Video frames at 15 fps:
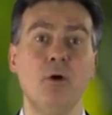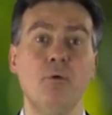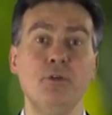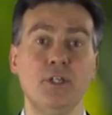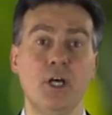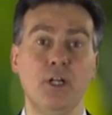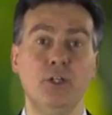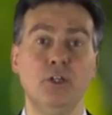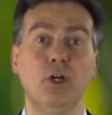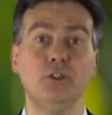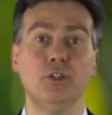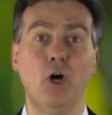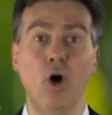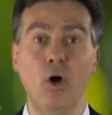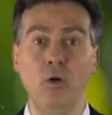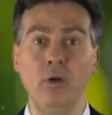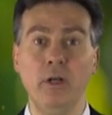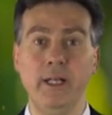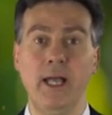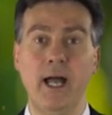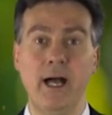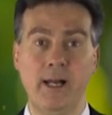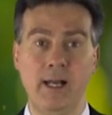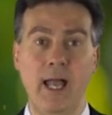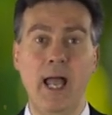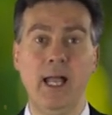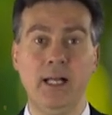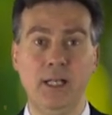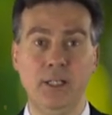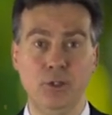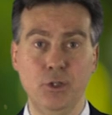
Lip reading: which are not only are likely